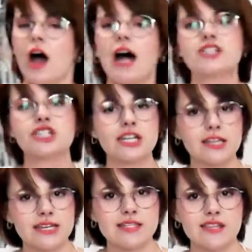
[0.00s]
a
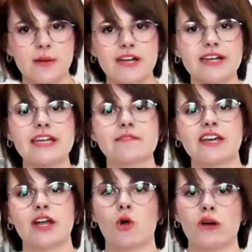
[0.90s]
chilly summer
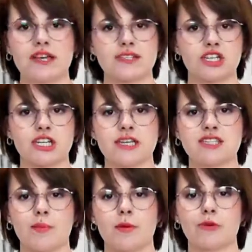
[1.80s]
evening or when there's a chilly
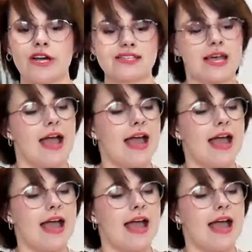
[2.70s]
summer breeze.